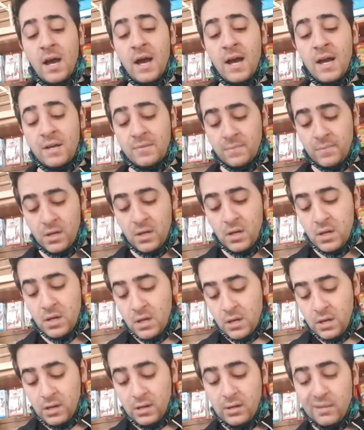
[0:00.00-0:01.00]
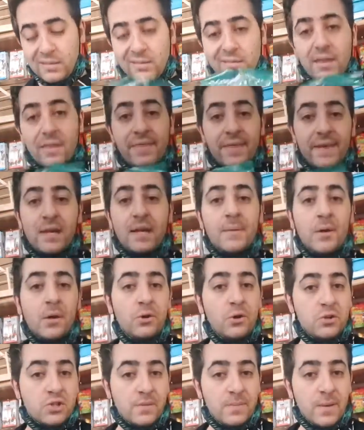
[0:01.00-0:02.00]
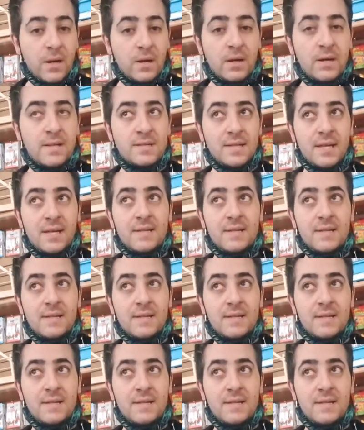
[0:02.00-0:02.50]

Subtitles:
The thing about Nutriberries